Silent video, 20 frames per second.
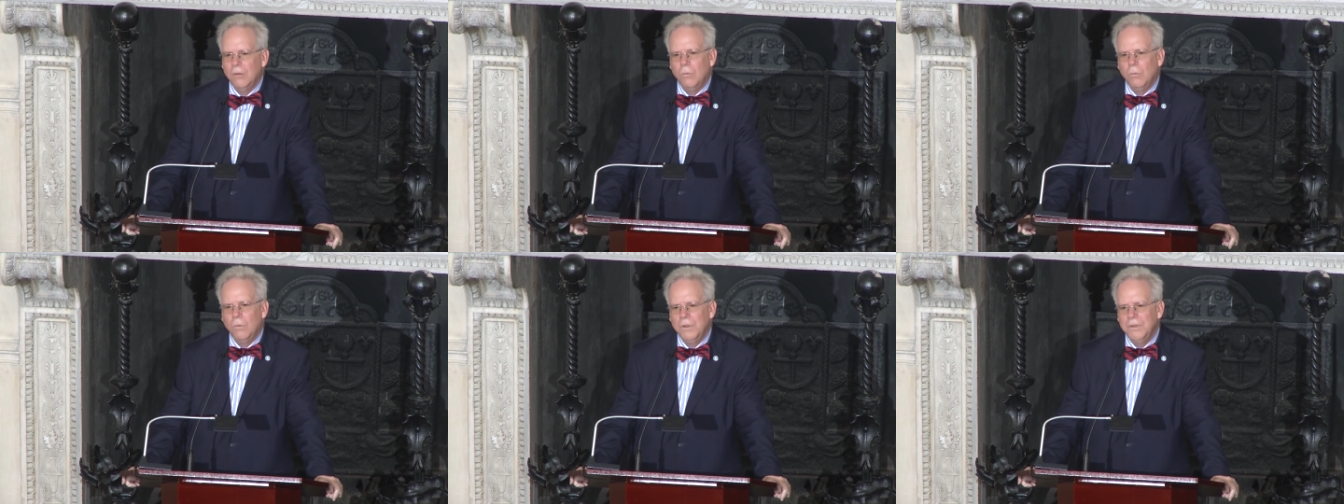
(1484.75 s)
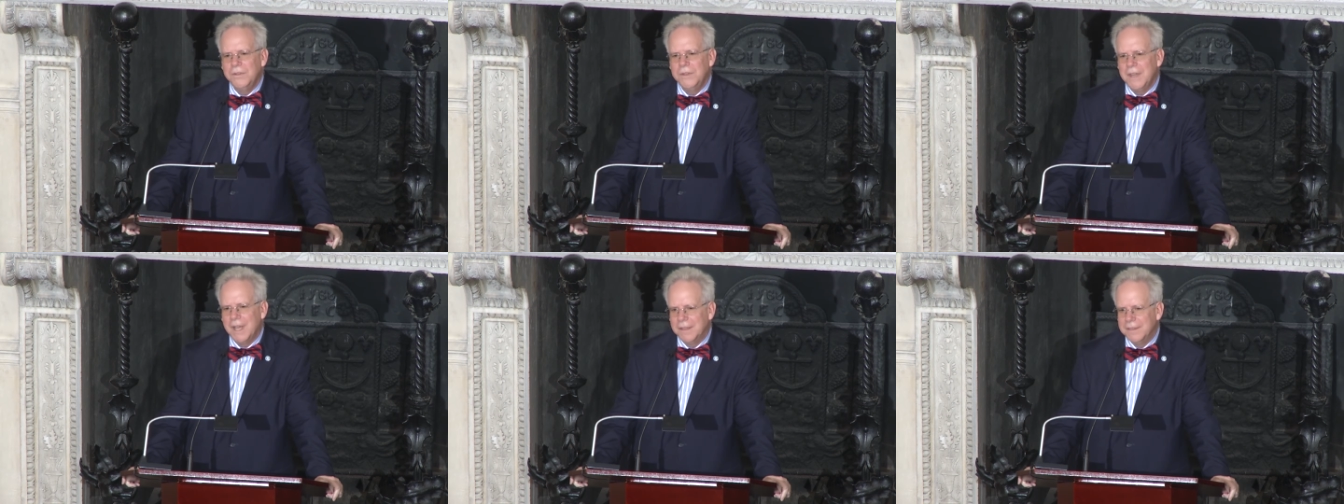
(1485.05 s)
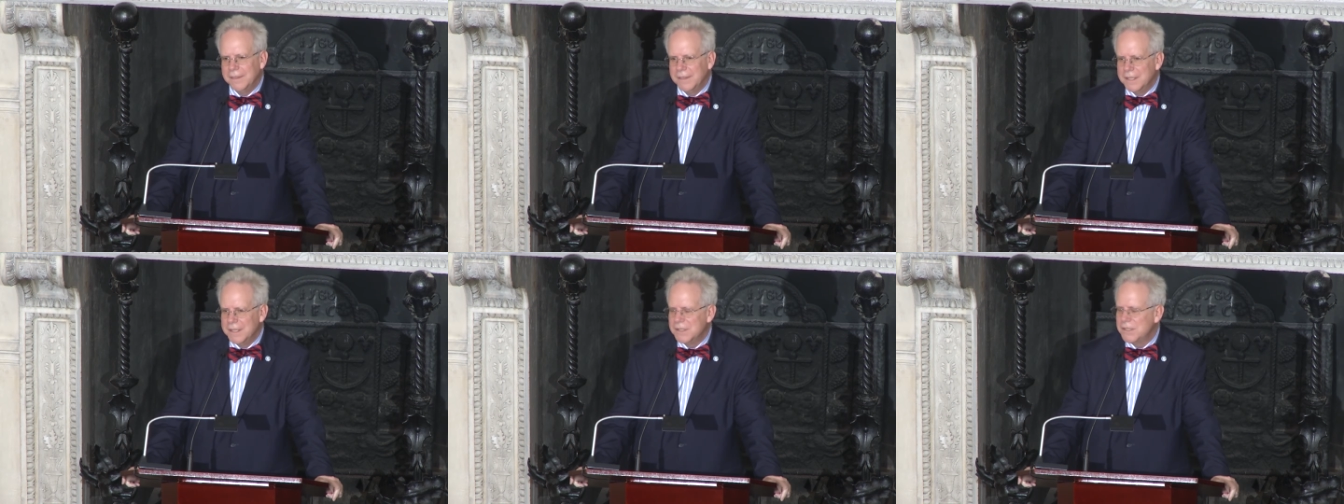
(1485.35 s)
was
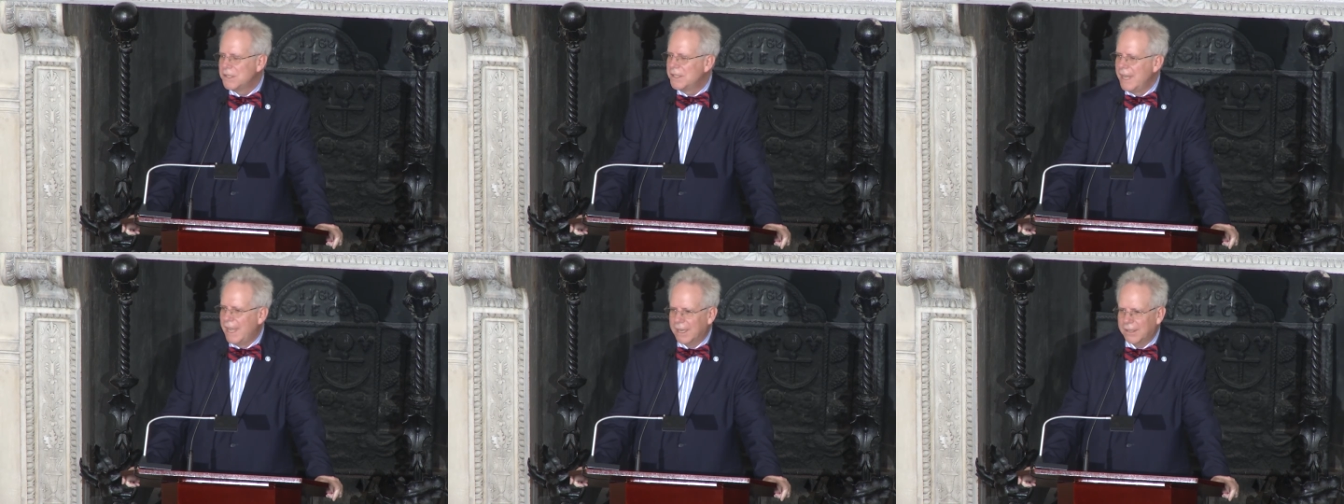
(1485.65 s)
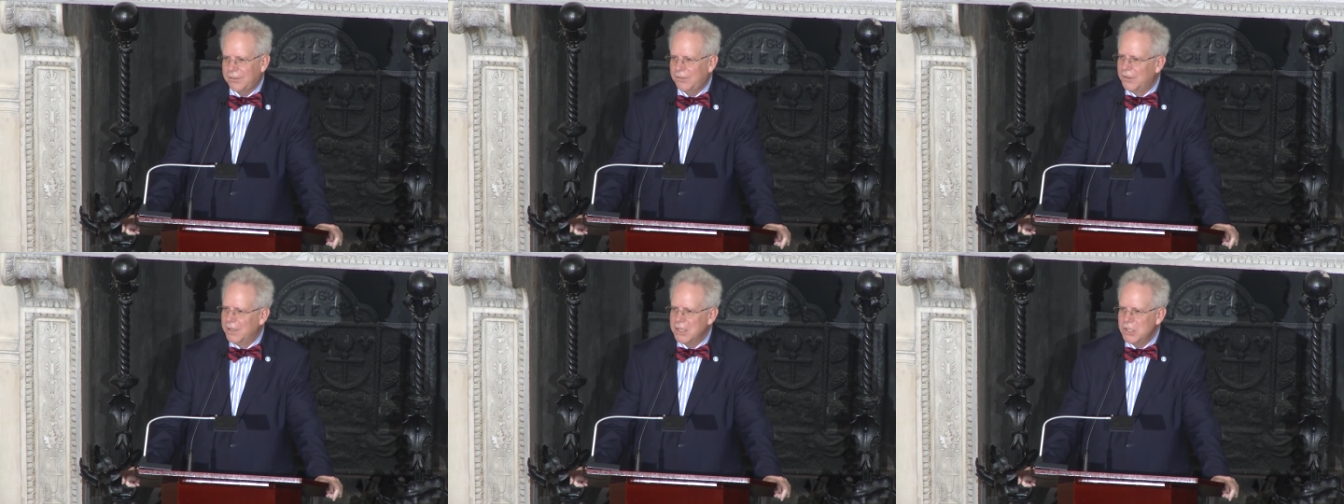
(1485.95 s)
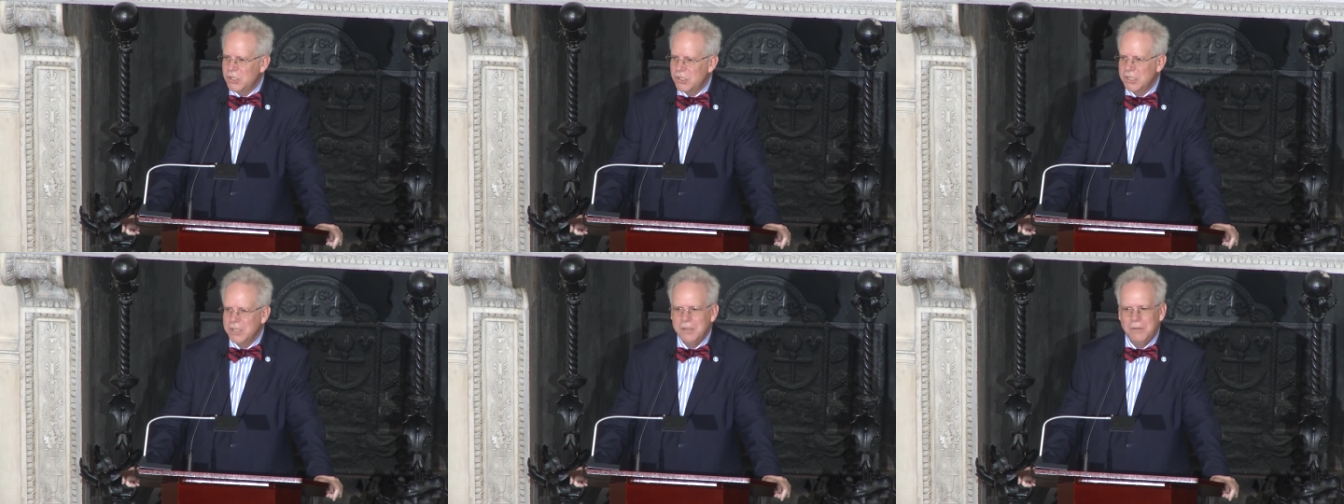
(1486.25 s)
not this
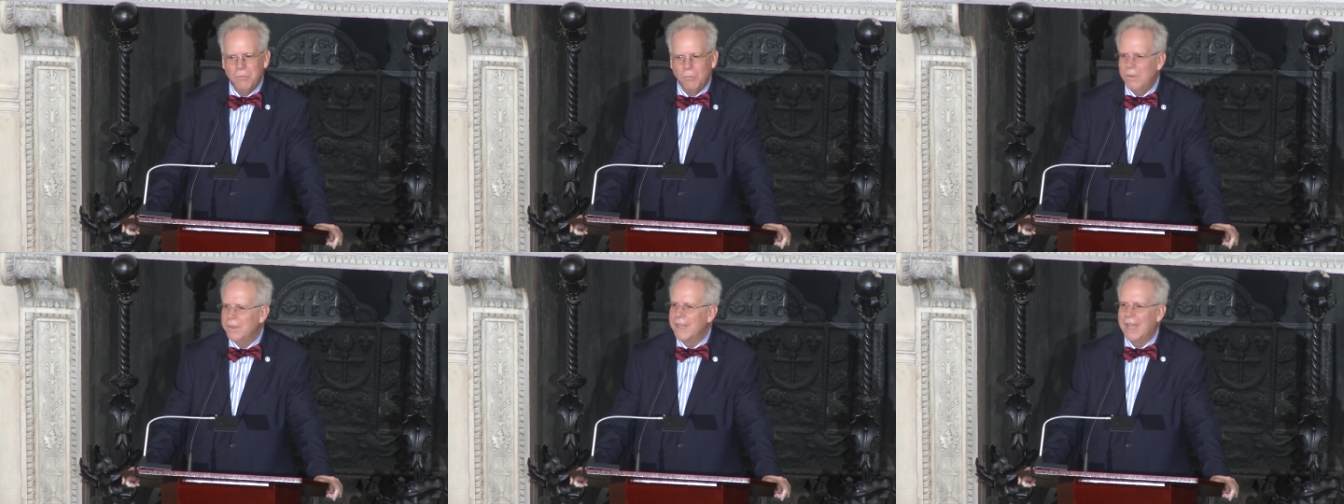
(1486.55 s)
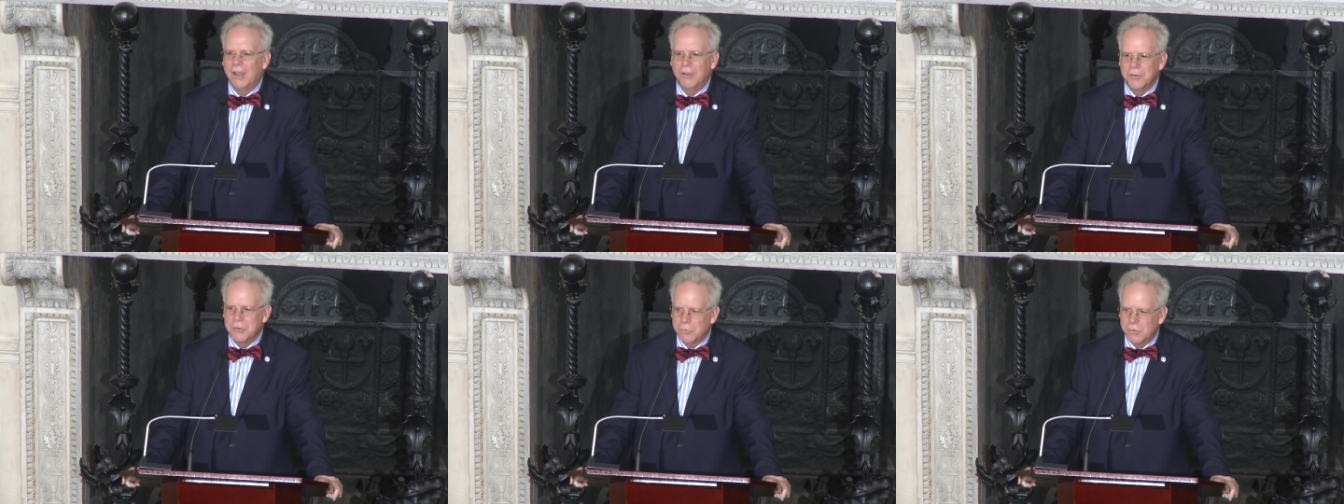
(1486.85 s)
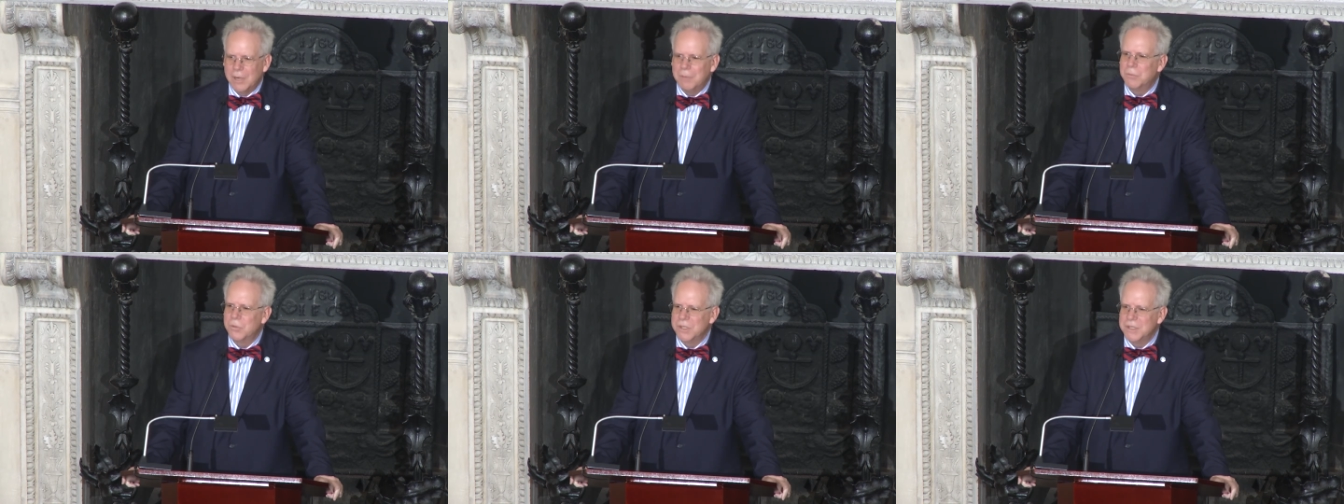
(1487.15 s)
taxation without
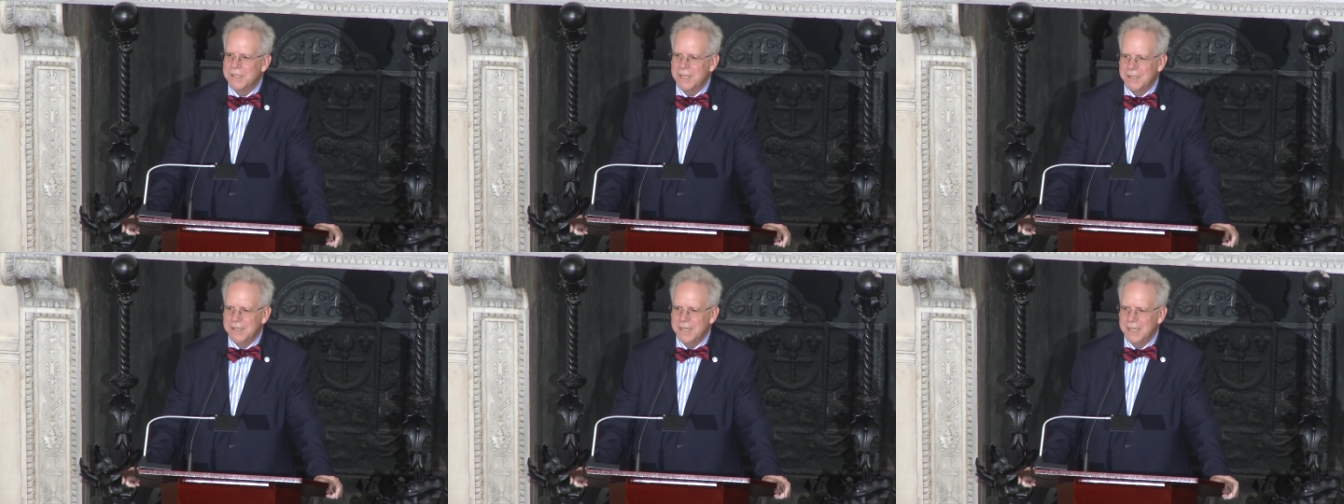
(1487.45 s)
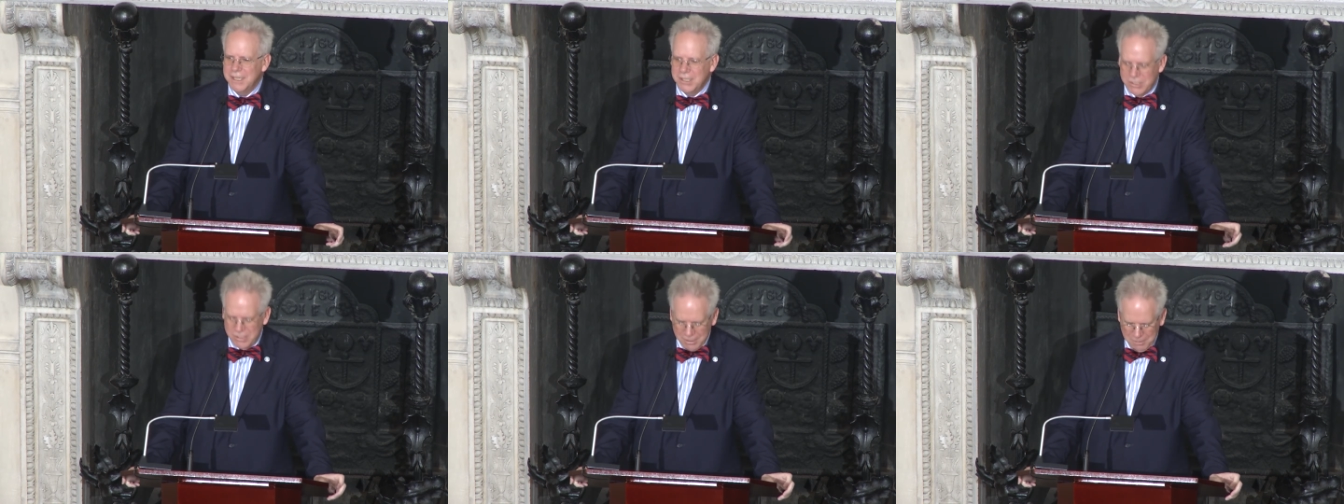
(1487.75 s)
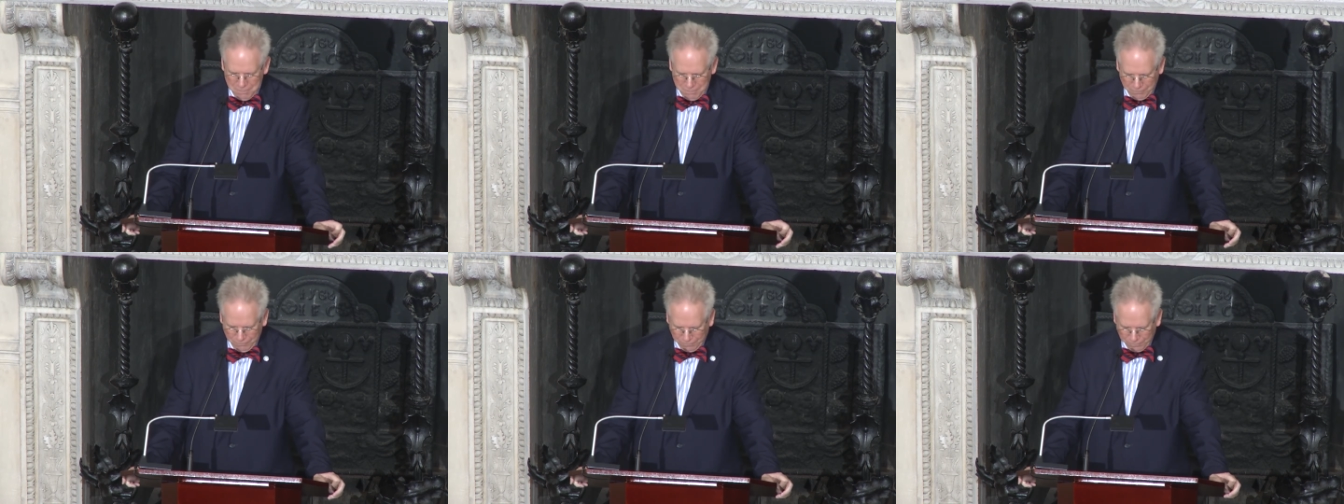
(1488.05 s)
representation?